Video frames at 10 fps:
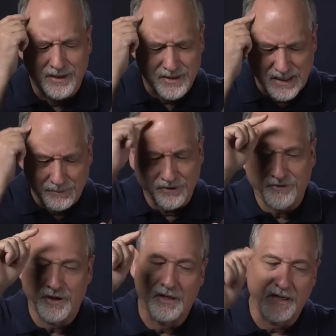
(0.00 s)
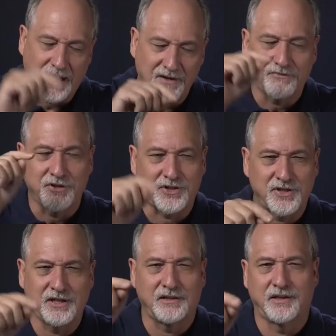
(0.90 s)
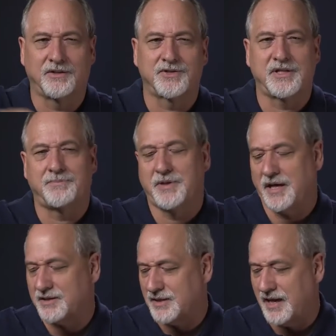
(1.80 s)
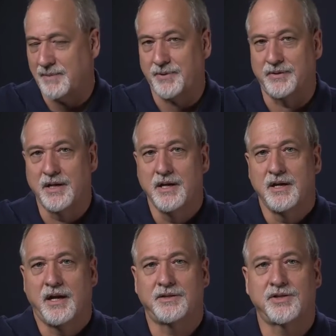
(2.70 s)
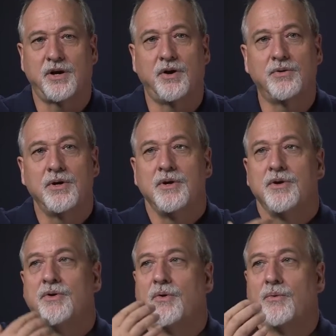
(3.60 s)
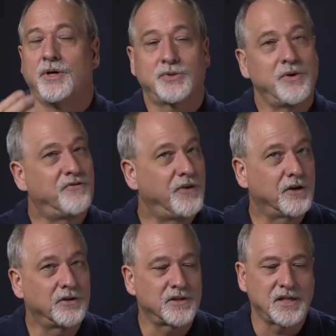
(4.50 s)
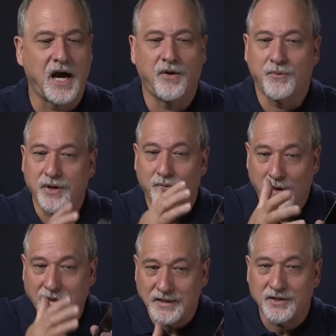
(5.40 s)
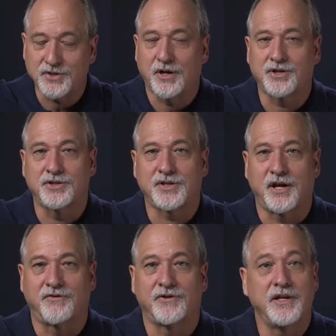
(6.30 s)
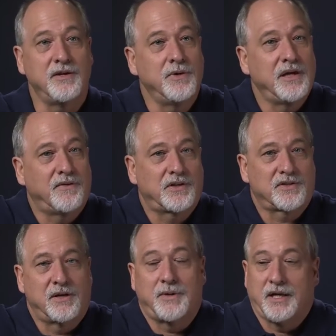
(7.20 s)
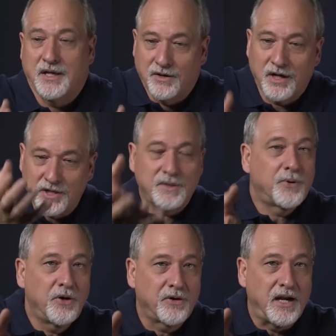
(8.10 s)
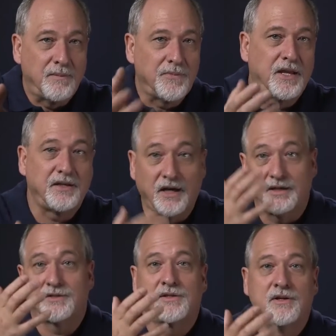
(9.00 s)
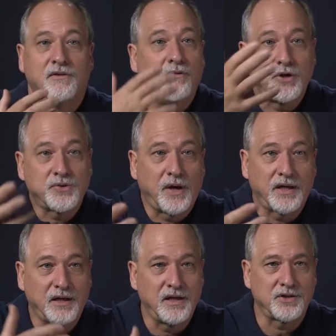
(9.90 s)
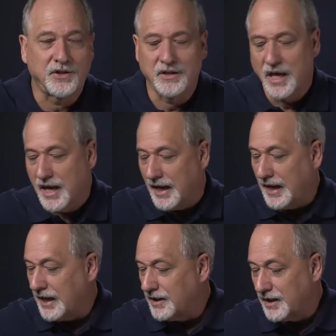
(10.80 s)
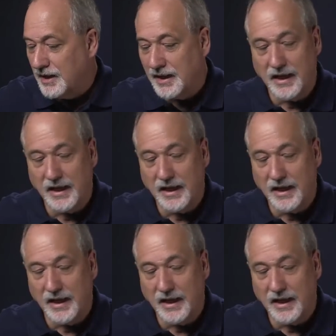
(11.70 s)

and someone figured out every single little step that has to happen. And so once we've figured this out, we write the instructions carefully, and then we give it to somebody. Here is a program that does voice recognition. And